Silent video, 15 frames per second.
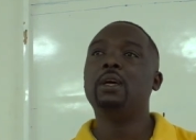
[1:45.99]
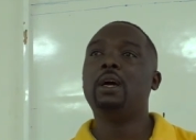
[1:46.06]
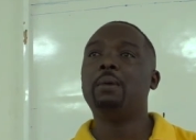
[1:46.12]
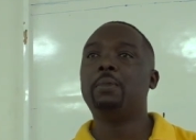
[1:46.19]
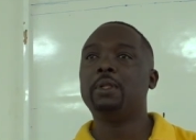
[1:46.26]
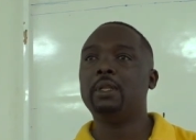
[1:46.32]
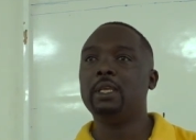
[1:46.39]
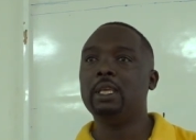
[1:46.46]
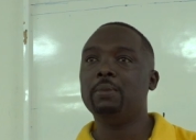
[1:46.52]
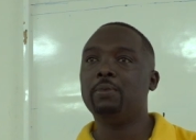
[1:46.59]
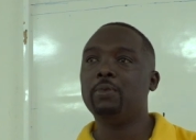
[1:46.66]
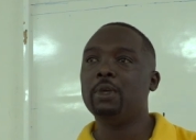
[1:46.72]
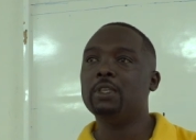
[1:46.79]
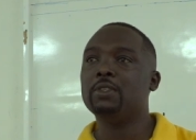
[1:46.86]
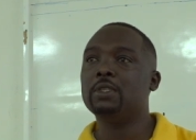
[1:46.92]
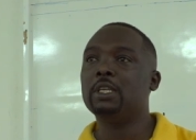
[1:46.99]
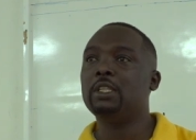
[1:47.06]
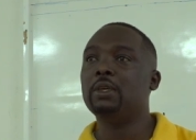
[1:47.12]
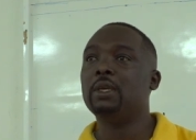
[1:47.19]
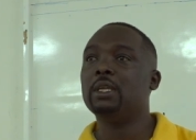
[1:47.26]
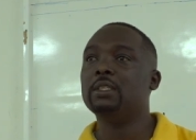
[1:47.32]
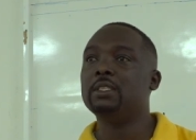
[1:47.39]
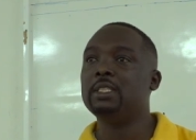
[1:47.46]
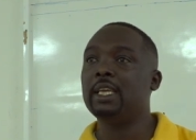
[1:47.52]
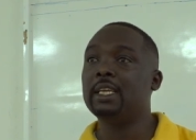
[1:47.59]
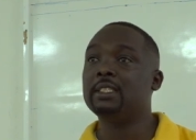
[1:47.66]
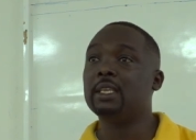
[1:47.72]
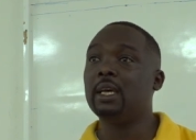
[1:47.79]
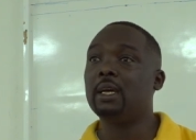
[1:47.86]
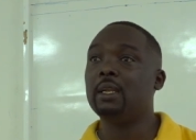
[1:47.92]
a model apiary, so that you can see
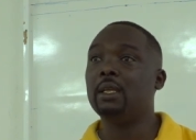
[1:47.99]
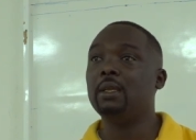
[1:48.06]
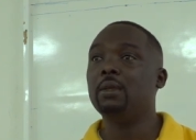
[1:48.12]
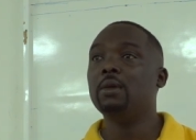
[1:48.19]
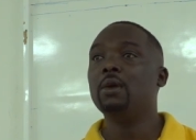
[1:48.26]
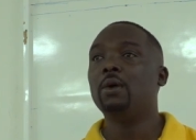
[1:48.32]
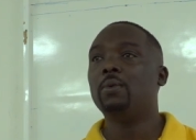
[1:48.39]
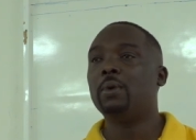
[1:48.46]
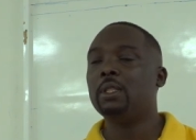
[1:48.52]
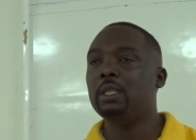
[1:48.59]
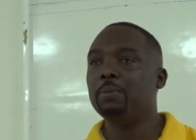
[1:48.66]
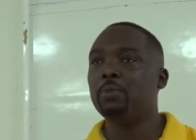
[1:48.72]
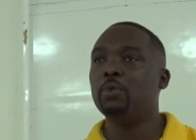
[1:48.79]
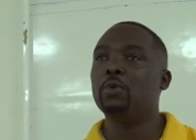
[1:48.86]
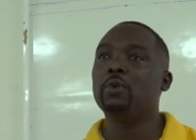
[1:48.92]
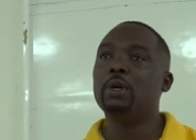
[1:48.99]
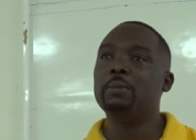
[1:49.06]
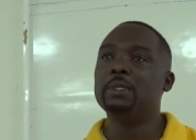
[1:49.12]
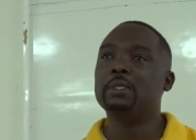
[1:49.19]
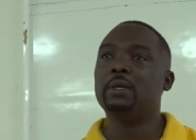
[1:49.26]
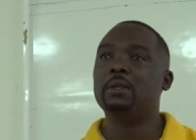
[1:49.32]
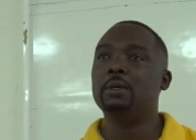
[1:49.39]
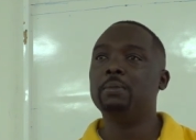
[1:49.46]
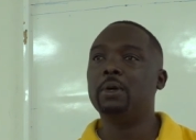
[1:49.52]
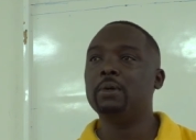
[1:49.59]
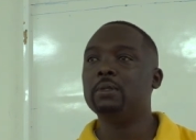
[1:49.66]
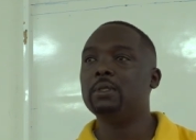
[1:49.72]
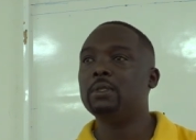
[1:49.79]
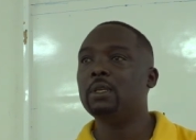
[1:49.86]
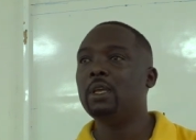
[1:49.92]
exactly what the program is all
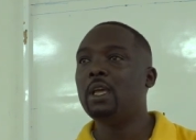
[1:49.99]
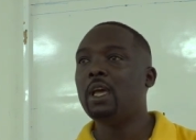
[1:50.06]
about